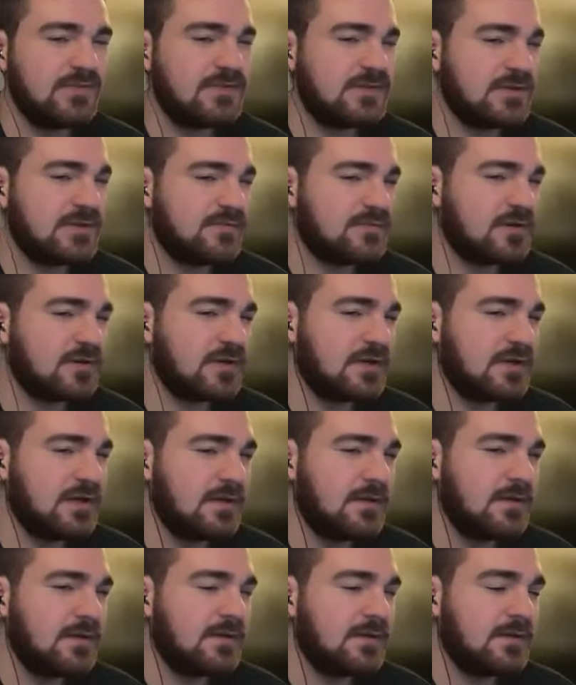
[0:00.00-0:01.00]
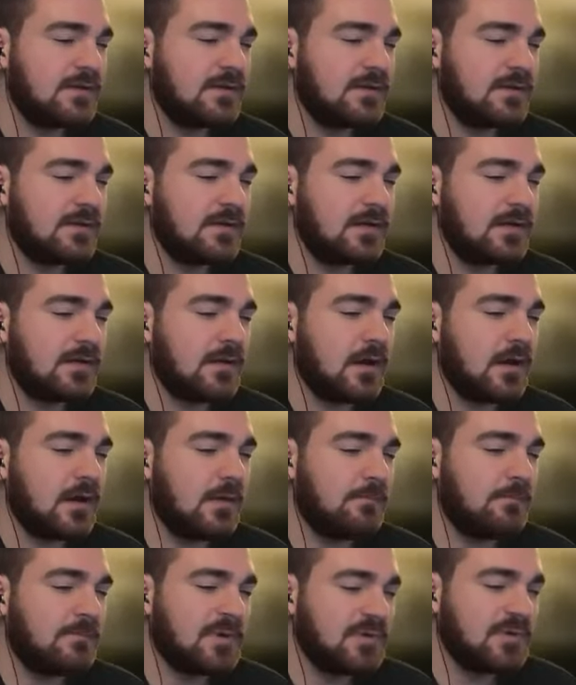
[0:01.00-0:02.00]
the different
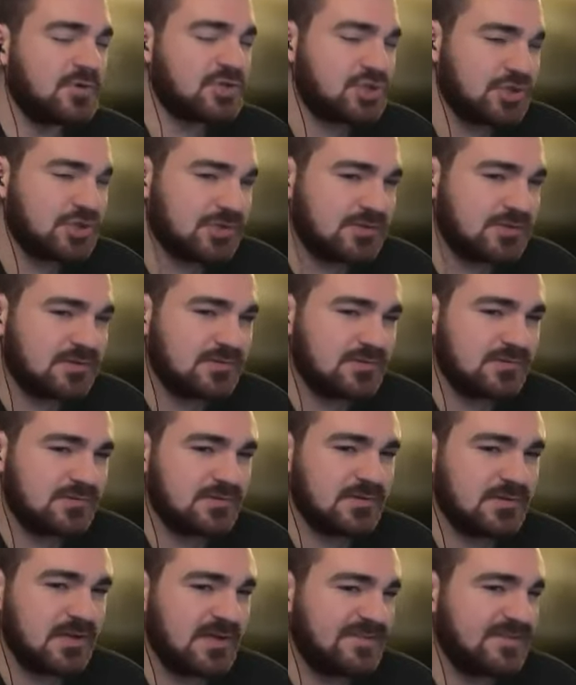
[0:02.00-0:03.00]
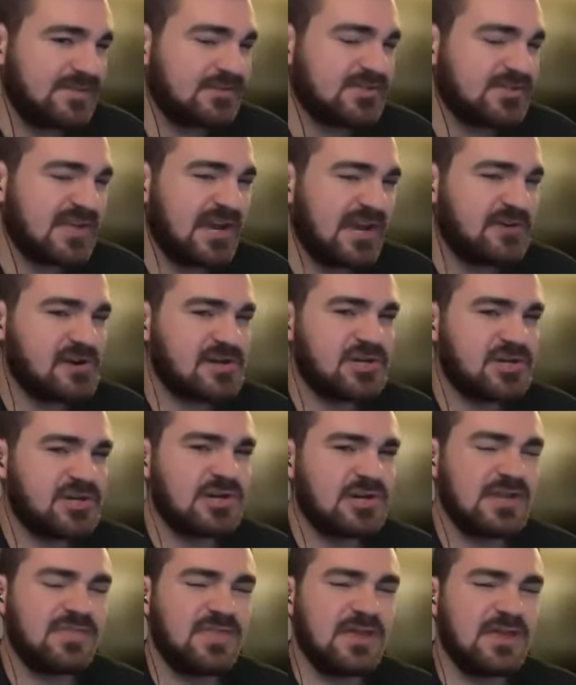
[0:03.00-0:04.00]
emotions of his
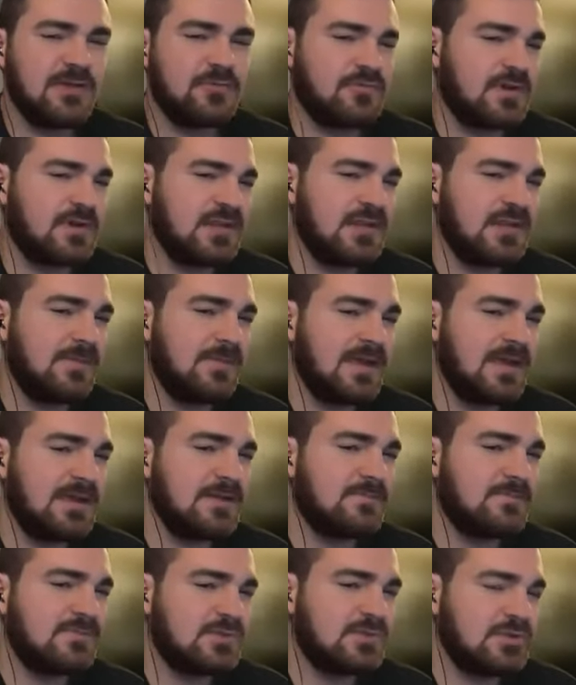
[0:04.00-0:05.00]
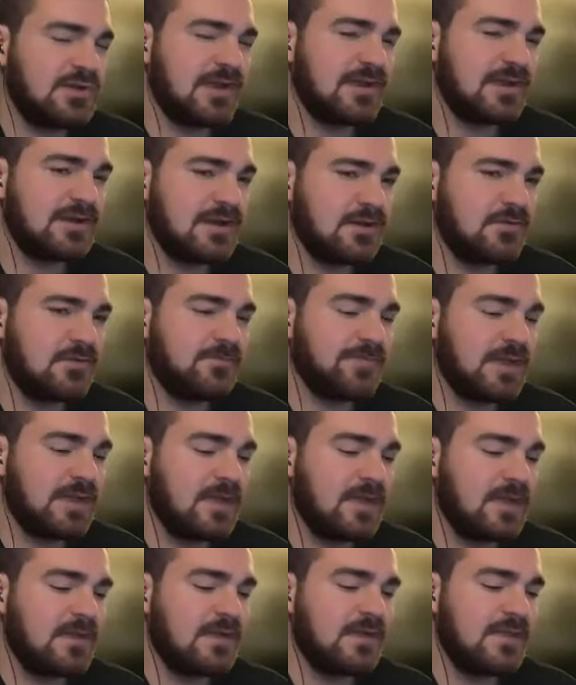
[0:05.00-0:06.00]
character, I think really made him stand out.
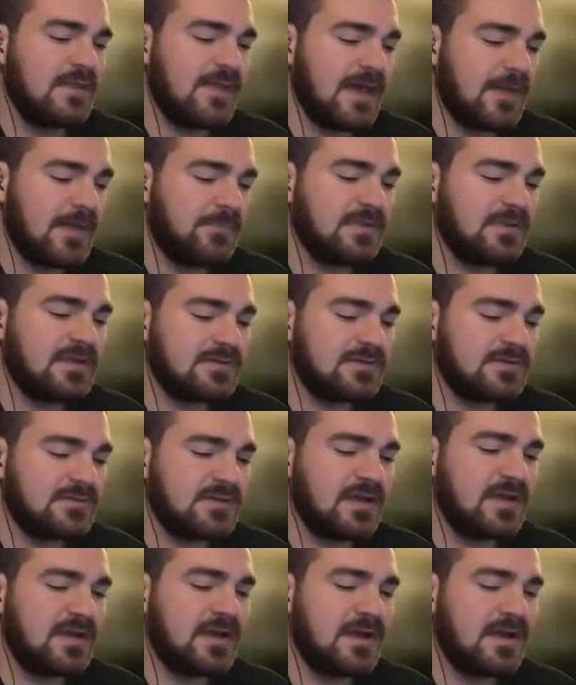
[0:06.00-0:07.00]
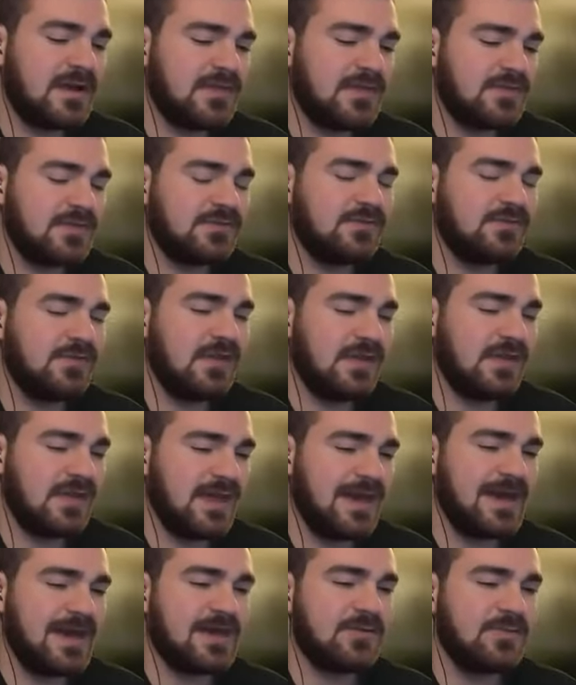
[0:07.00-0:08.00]
That being said, I think the
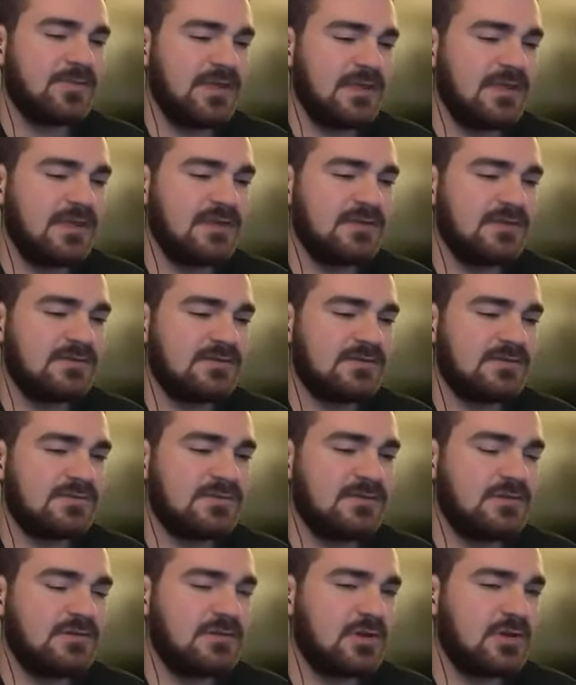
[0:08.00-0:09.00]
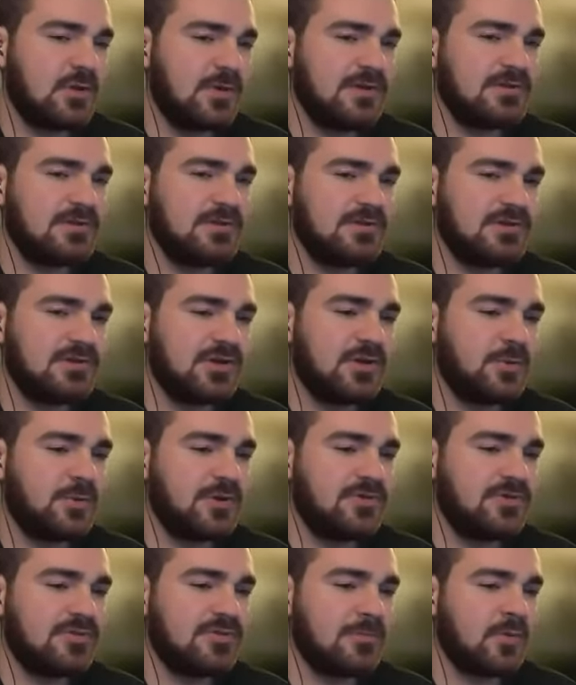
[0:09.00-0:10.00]
Academy is going to go
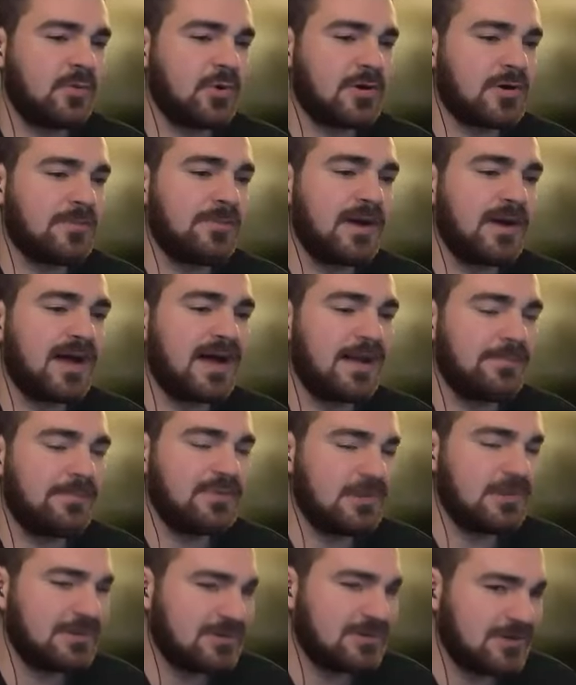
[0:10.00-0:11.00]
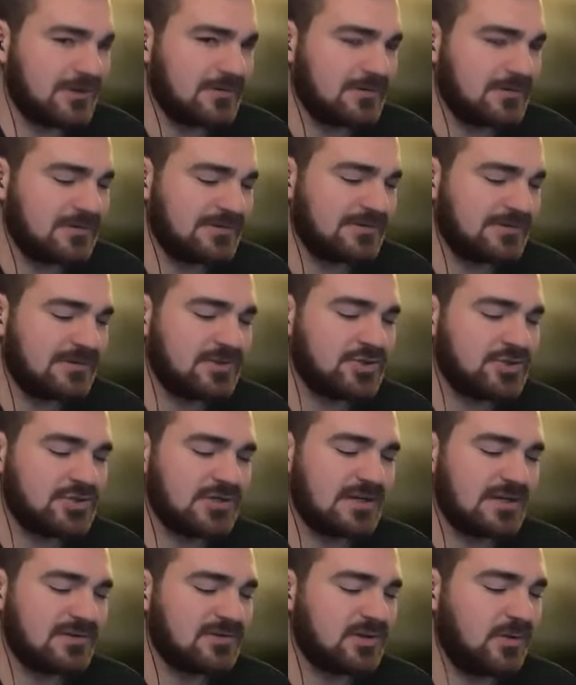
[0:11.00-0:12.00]
with the more popular
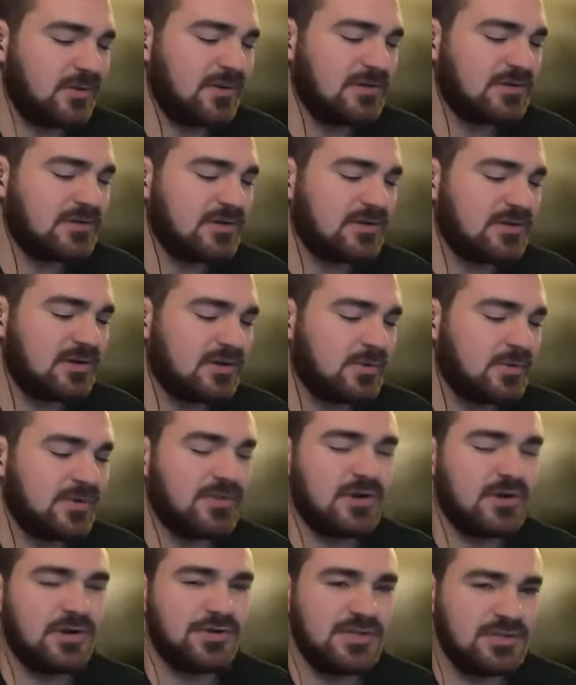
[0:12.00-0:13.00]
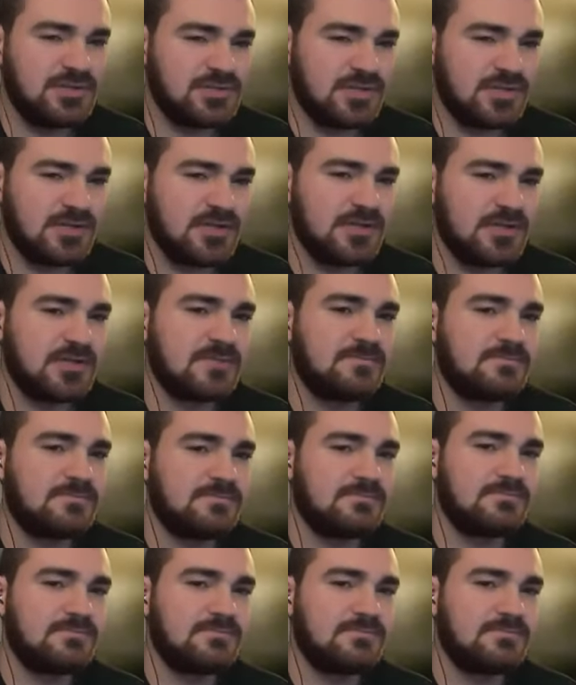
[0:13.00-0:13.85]
decision and is going to go with RDJ here